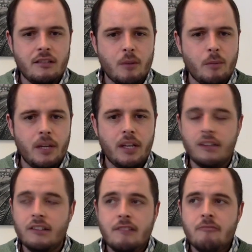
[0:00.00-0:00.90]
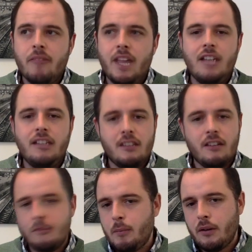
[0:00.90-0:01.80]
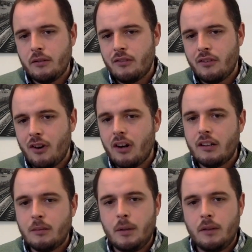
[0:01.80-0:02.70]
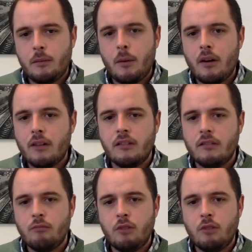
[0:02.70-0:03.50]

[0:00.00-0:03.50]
we're paying £80,000 for a very experienced person.